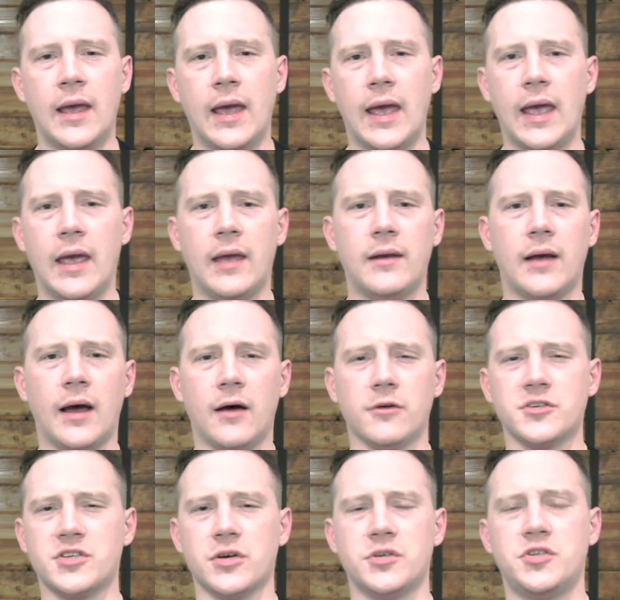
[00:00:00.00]
And I
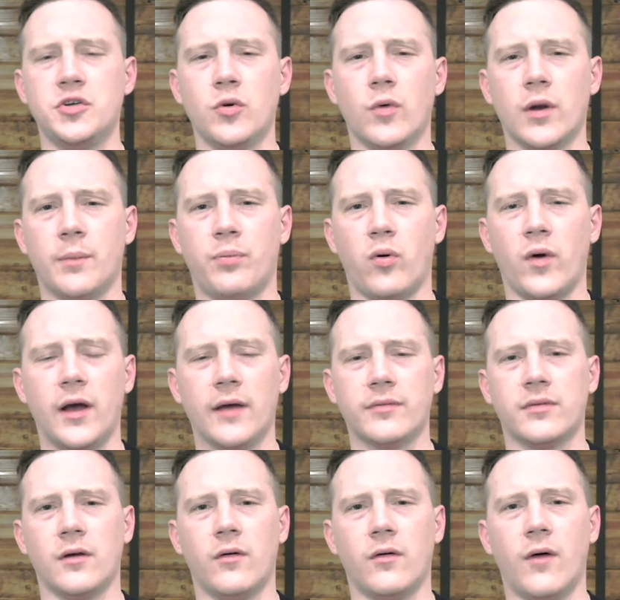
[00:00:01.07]
also do want to point
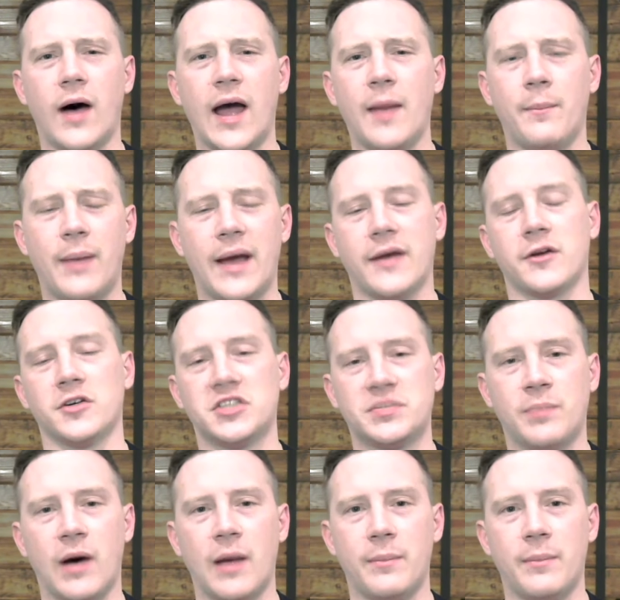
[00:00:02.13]
out the linebacker spot,